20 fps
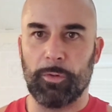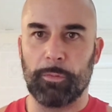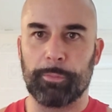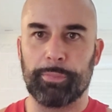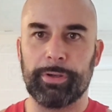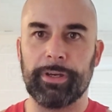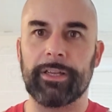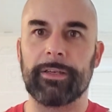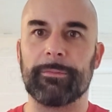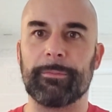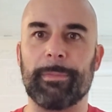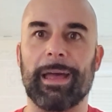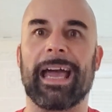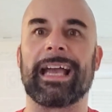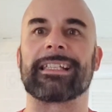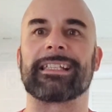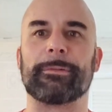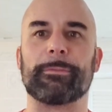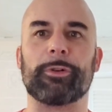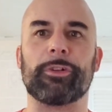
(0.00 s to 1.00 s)
put
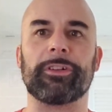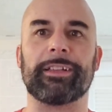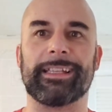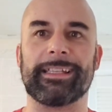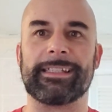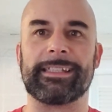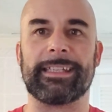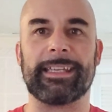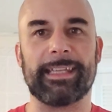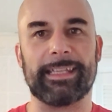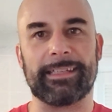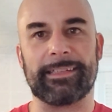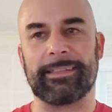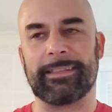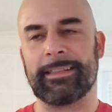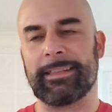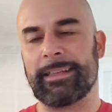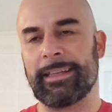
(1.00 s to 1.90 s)
maximal intent